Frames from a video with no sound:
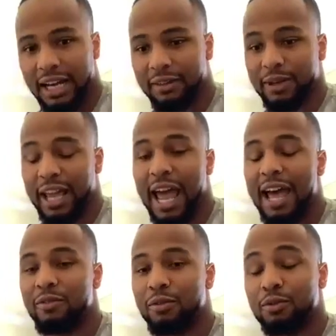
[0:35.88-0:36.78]
really
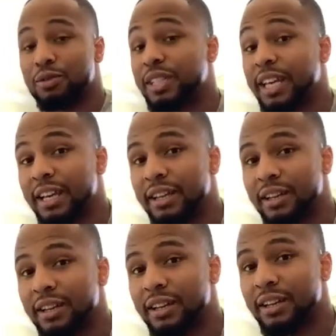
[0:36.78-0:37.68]
have a routine.
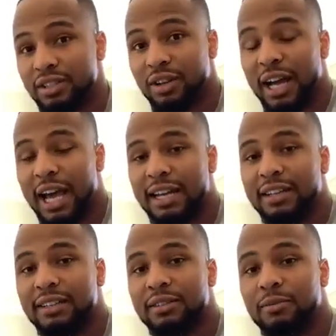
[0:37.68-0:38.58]
So I had
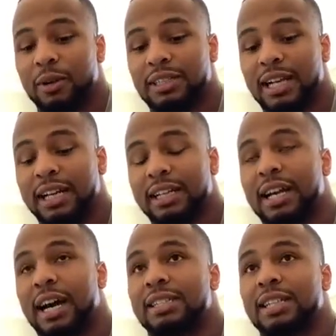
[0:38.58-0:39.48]
to, once I got to
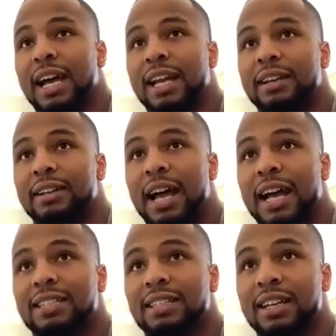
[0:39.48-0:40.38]
college, I had to
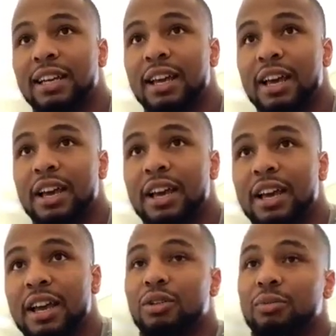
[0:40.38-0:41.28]
actually,
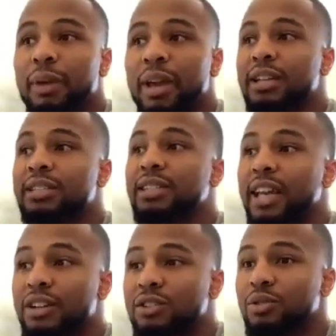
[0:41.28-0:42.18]
you know, make a
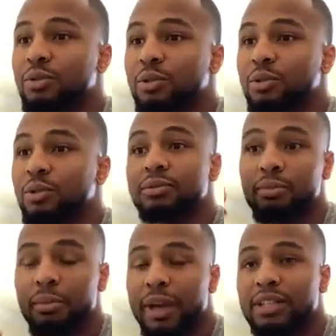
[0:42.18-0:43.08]
schedule, well,
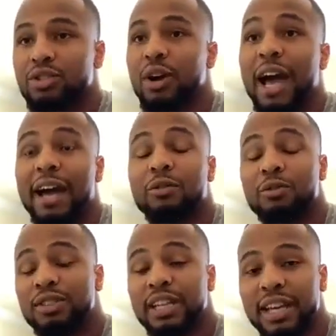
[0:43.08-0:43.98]
make sure I had a
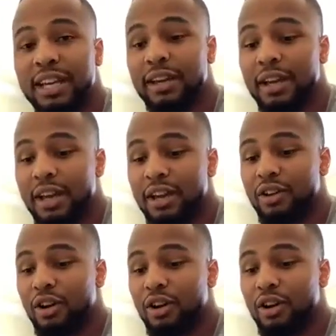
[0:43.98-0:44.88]
routine,
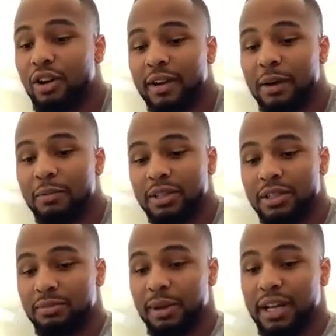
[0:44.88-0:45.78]
you know, whether that
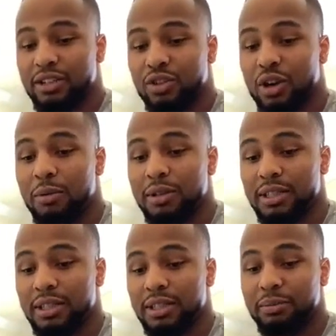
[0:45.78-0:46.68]
was making sure I
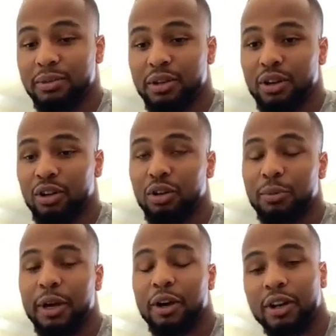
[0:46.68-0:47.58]
was up, you know, a little
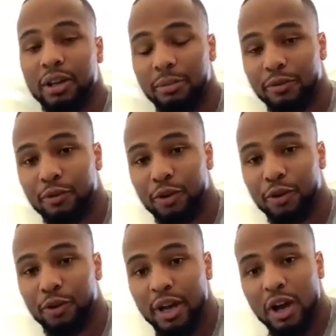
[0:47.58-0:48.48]
bit earlier
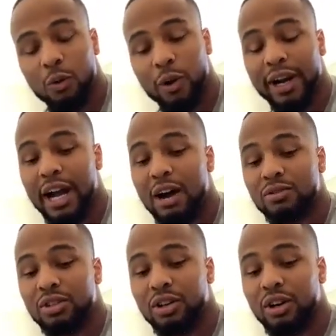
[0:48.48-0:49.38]
before
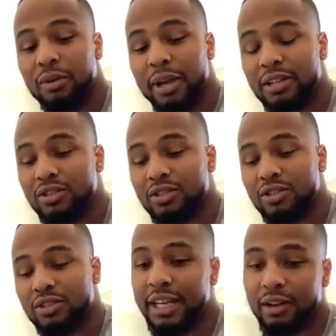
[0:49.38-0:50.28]
workouts, or making sure I
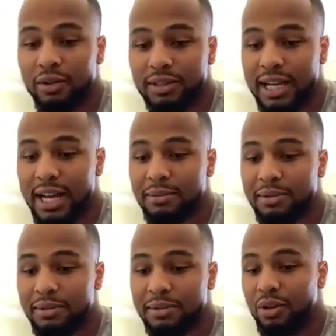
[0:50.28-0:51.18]
was eating on time.
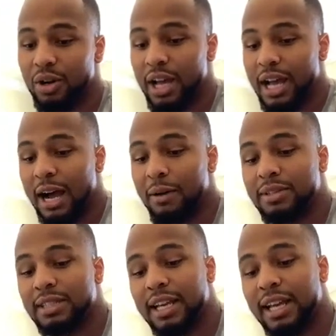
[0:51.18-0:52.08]
So I
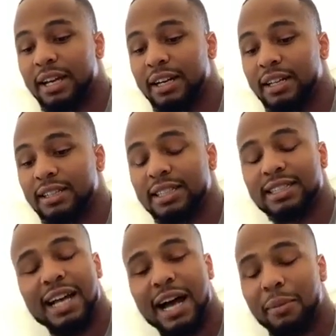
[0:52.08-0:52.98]
would say
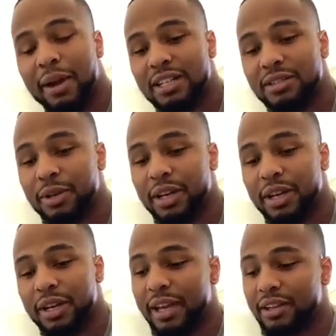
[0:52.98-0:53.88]
just time management
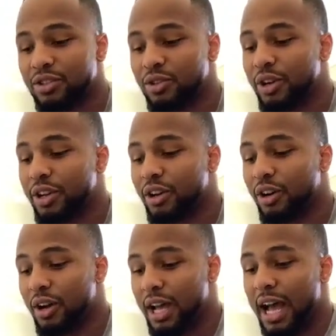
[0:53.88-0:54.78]
and making sure, you
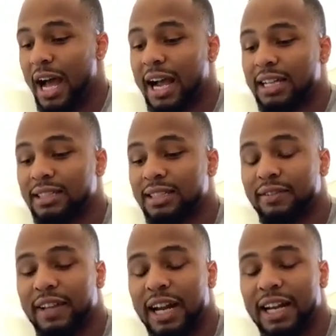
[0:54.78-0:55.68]
know, I got
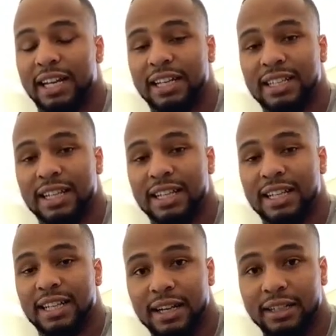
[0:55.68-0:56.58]
stuff that I needed to
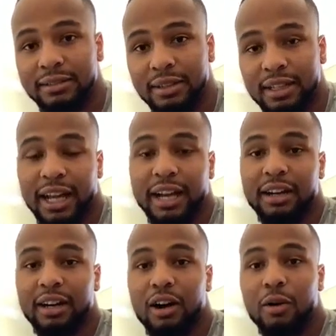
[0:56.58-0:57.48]
get done, like
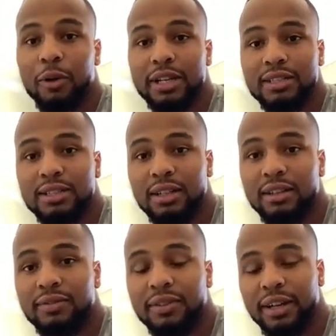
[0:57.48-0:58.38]
homework and
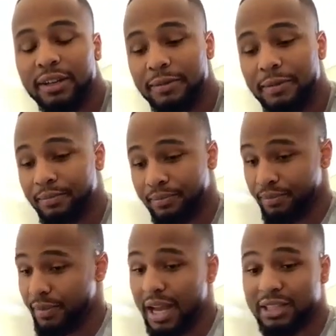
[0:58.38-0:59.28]
stuff, and
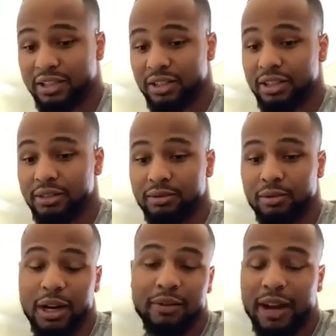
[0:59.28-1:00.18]
extra
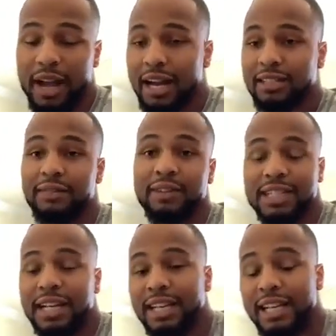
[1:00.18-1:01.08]
whatever
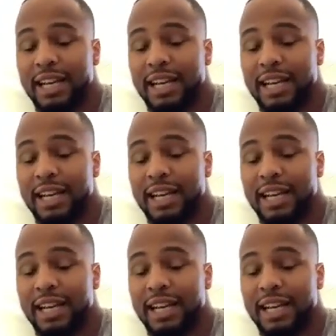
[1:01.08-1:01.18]
activities I did